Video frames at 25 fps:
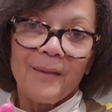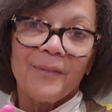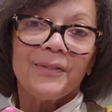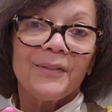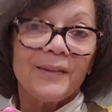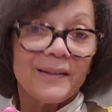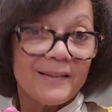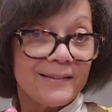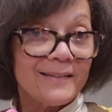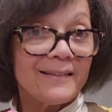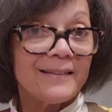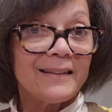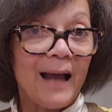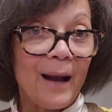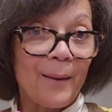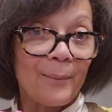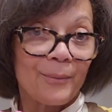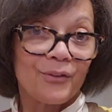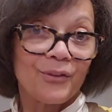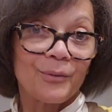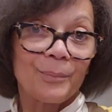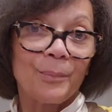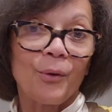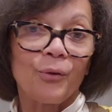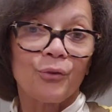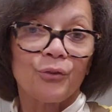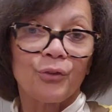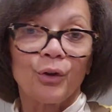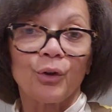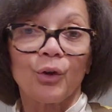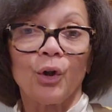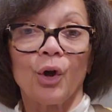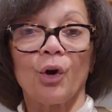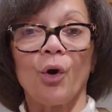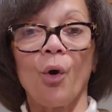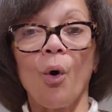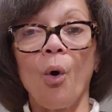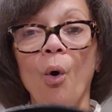This is how it's supposed to
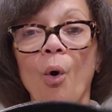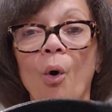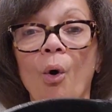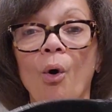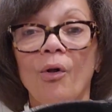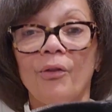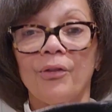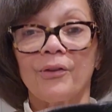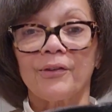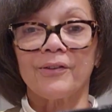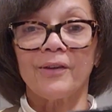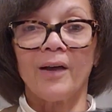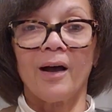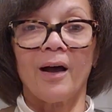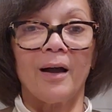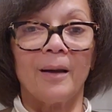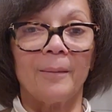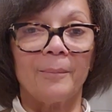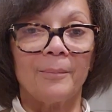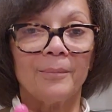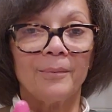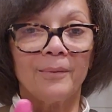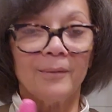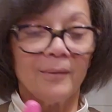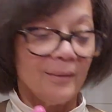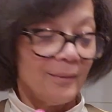look all the time.